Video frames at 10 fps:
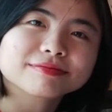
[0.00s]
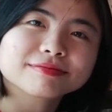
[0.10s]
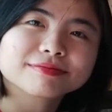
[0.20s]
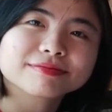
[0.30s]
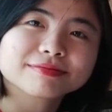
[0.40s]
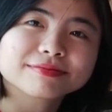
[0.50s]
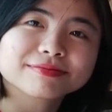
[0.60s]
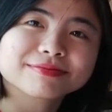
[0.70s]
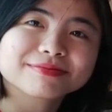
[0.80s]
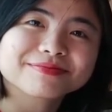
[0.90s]

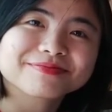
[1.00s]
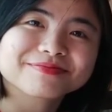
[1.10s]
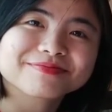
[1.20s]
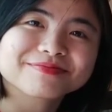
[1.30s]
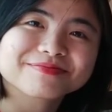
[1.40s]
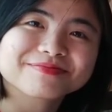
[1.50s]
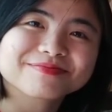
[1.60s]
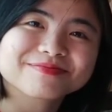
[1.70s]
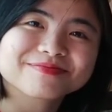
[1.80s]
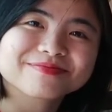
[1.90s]

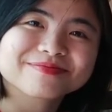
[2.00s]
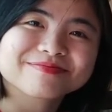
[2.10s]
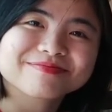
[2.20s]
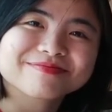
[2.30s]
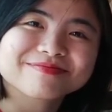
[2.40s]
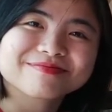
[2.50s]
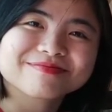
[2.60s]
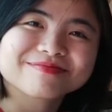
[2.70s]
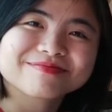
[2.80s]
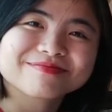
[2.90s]

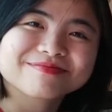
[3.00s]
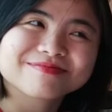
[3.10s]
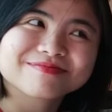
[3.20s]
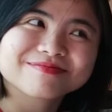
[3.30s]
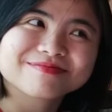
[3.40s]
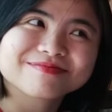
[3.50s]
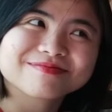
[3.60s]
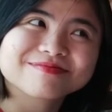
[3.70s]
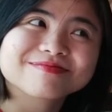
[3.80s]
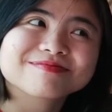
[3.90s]

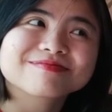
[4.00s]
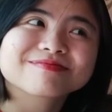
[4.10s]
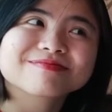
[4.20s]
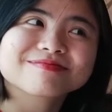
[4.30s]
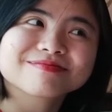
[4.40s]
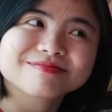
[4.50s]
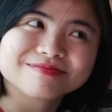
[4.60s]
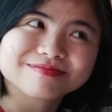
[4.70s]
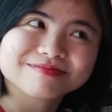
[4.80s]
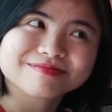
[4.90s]

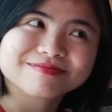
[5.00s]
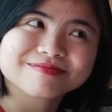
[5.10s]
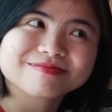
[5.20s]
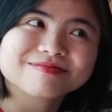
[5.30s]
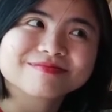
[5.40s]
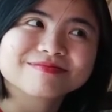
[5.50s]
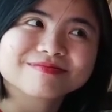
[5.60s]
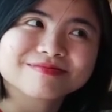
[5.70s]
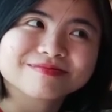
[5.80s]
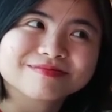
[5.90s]

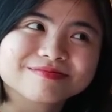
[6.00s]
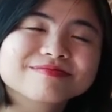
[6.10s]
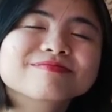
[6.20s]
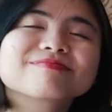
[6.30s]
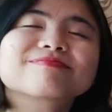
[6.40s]
(not speaking)